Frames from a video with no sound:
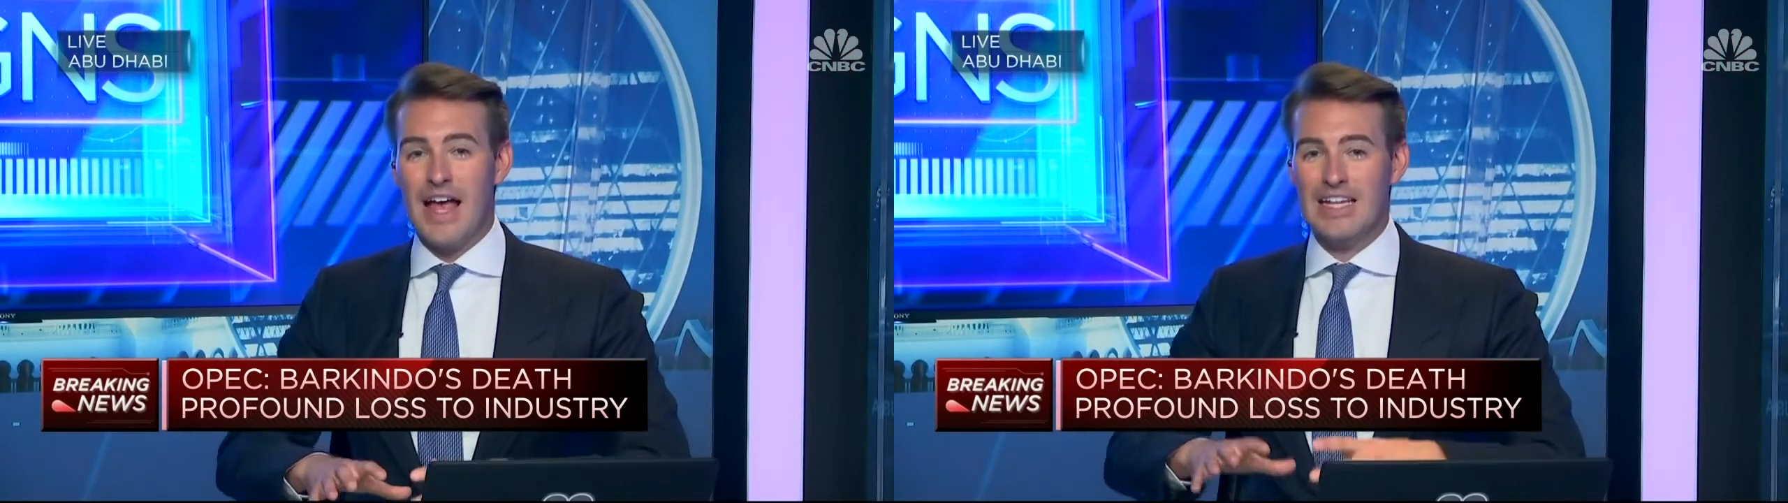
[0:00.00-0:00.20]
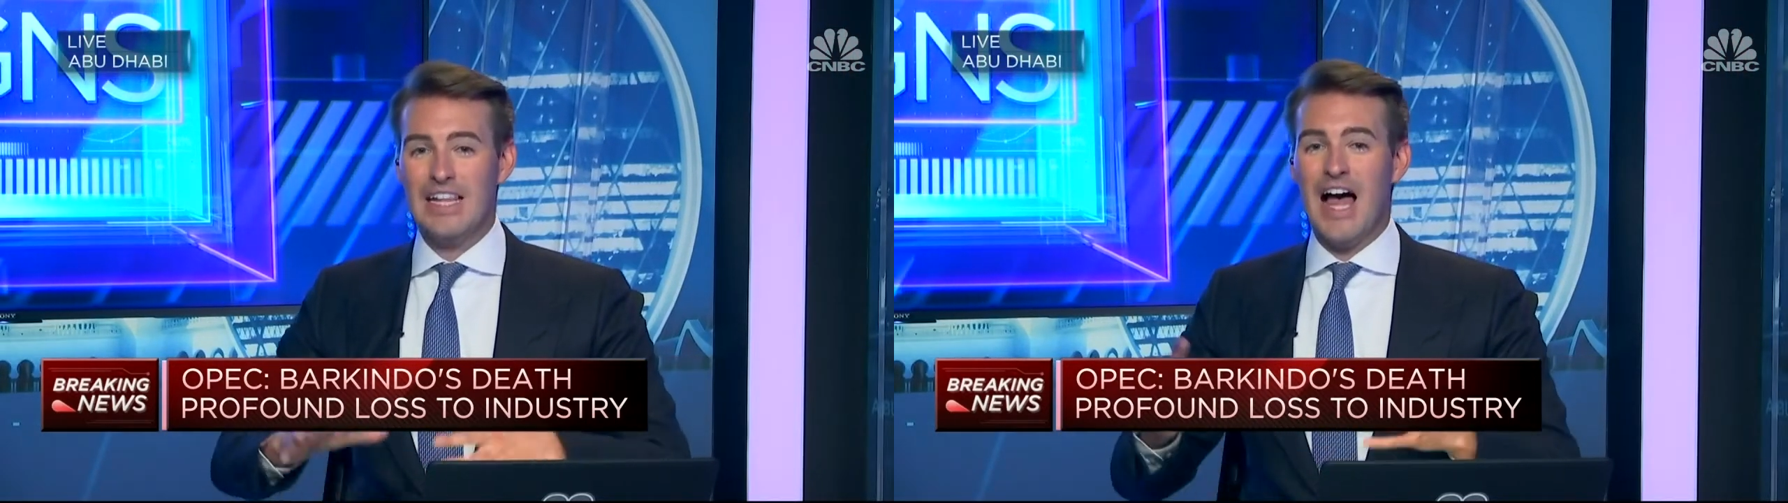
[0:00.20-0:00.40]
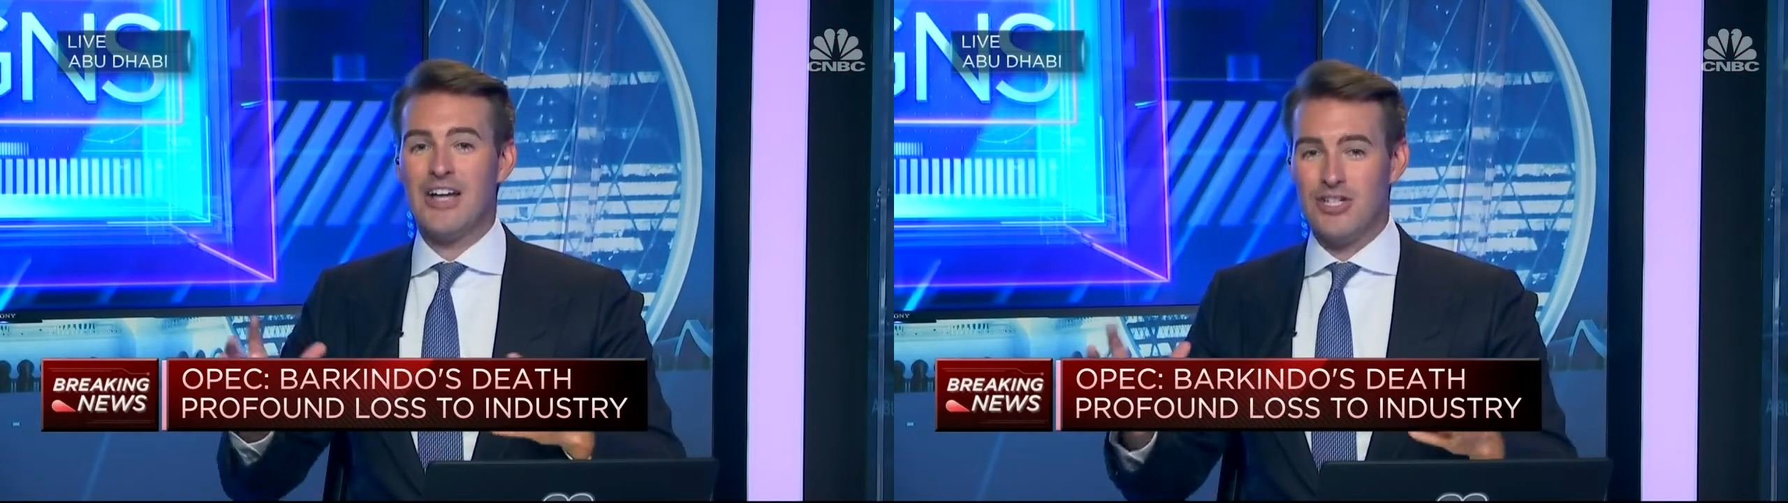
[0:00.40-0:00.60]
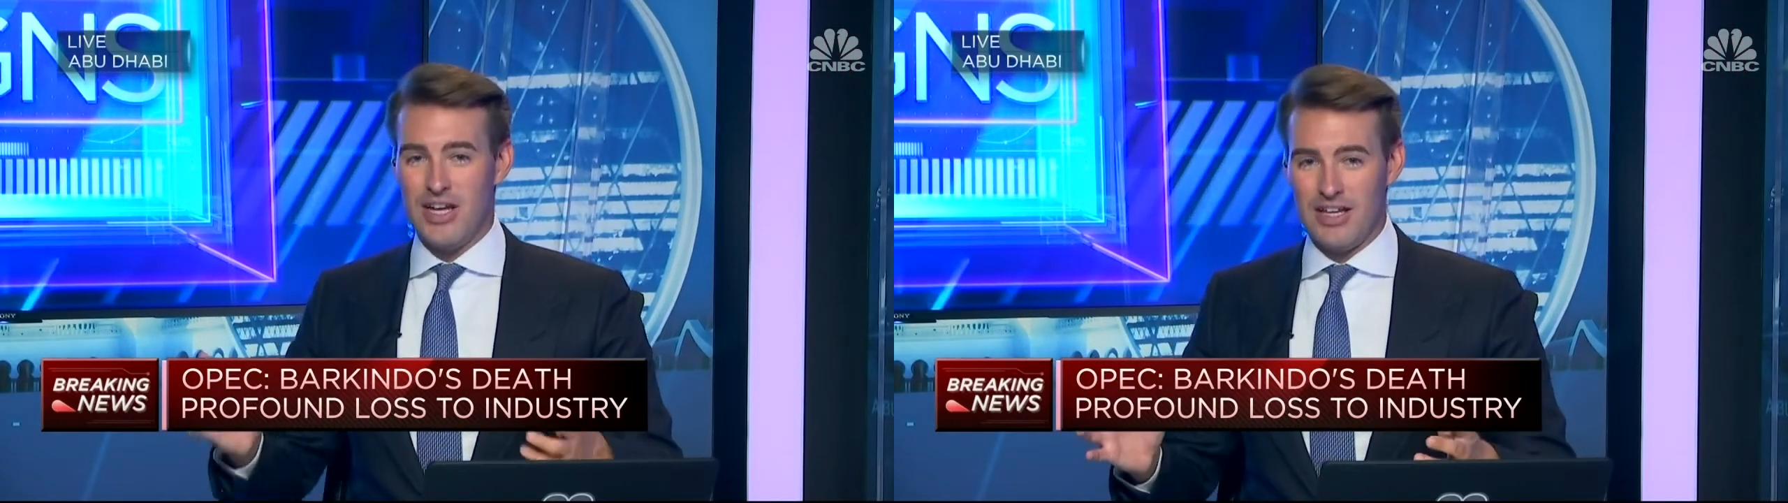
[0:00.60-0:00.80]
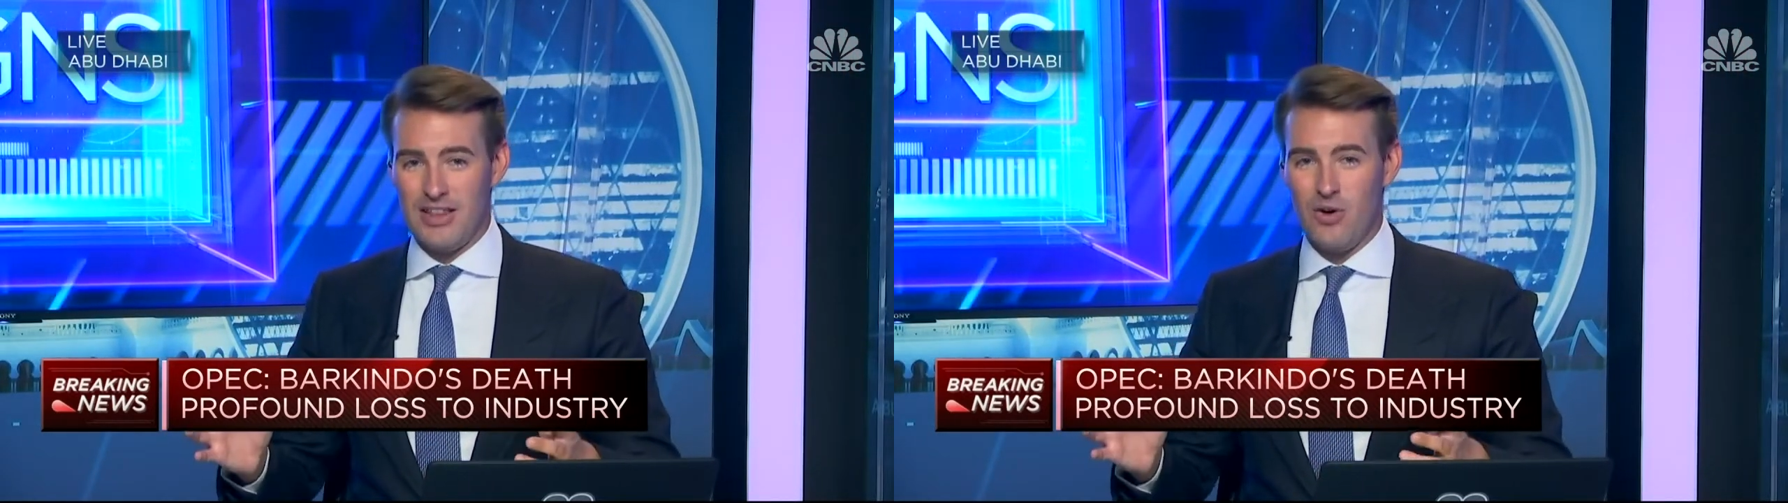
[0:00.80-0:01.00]

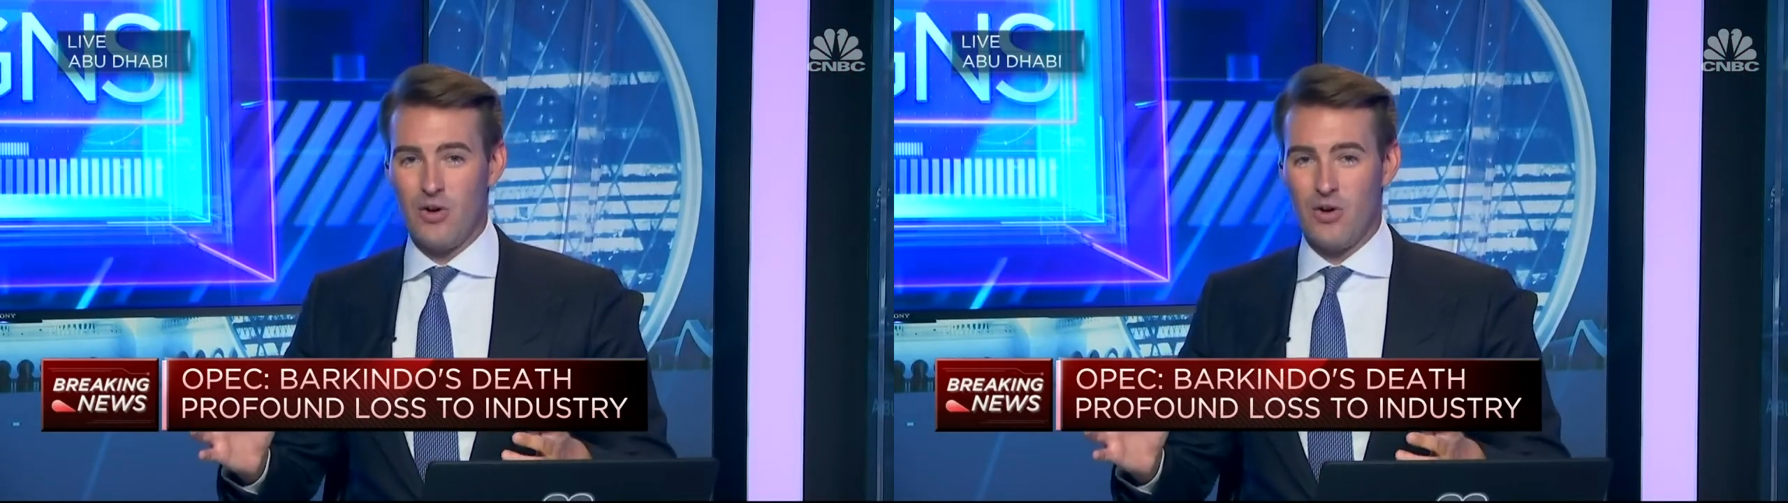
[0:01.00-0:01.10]
enlarging the